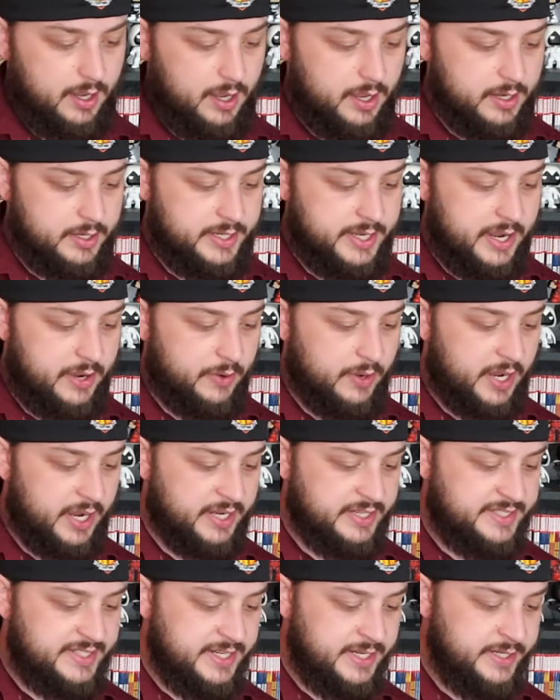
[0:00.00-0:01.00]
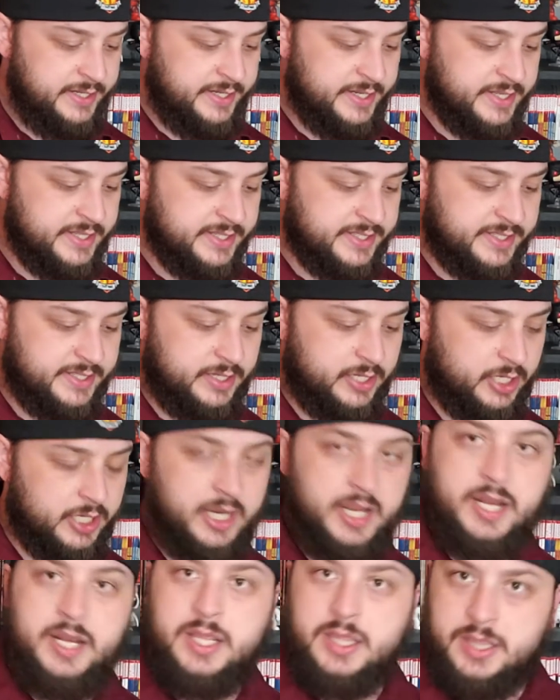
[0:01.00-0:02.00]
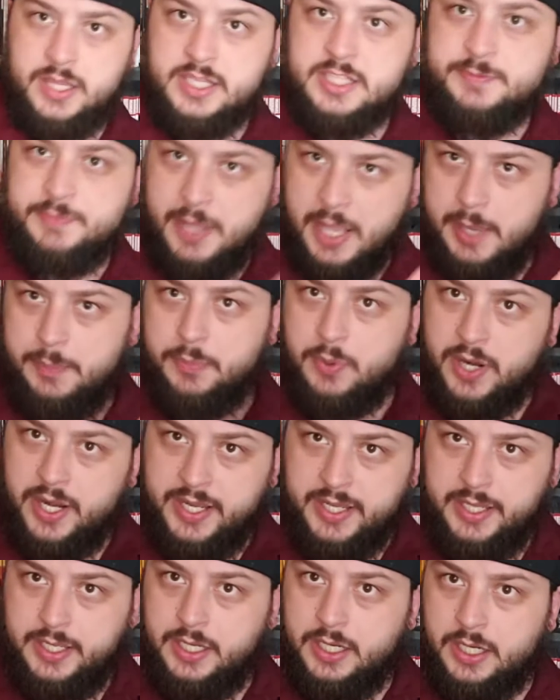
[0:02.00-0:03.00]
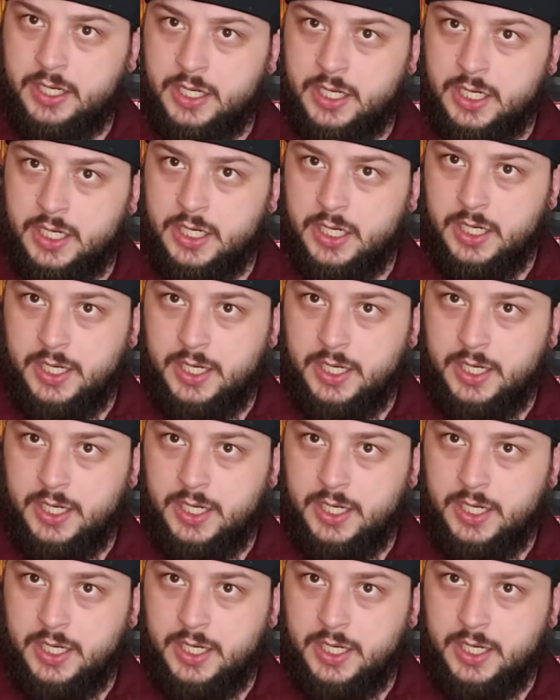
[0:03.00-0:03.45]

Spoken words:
Now, I did consider getting this pop right here.